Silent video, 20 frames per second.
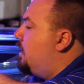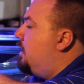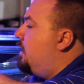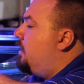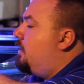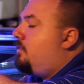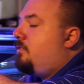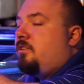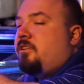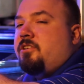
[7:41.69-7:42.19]

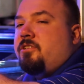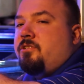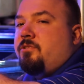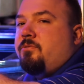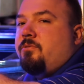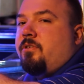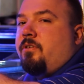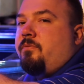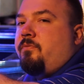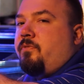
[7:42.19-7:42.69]
and I'm going to
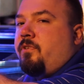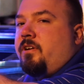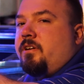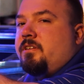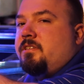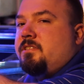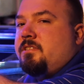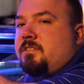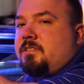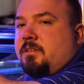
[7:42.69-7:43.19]
do a very
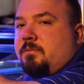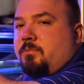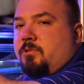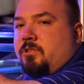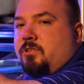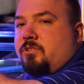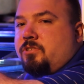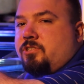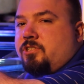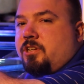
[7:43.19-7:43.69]

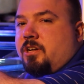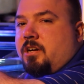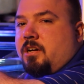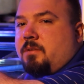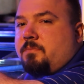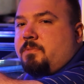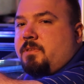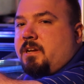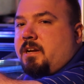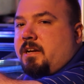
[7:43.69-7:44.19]
similar
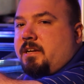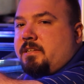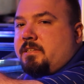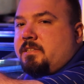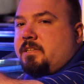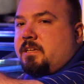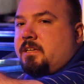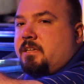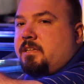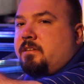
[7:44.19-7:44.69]
job that I
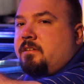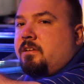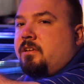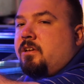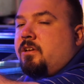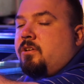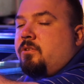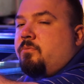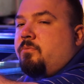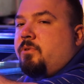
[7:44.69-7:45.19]
did
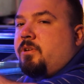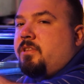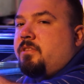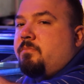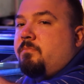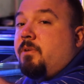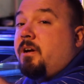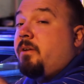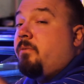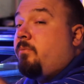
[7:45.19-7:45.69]

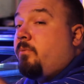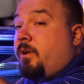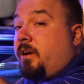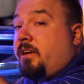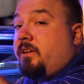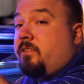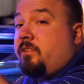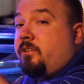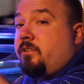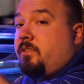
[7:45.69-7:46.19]
with my
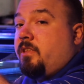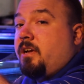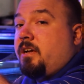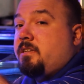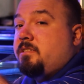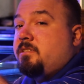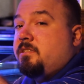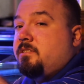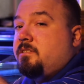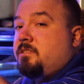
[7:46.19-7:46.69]
regular
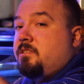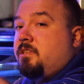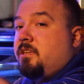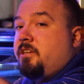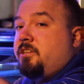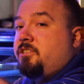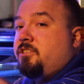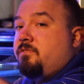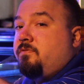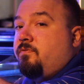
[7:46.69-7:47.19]
glass
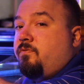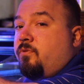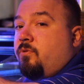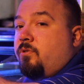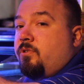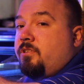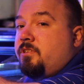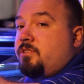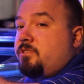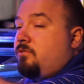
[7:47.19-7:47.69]
installation
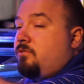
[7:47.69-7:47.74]
for these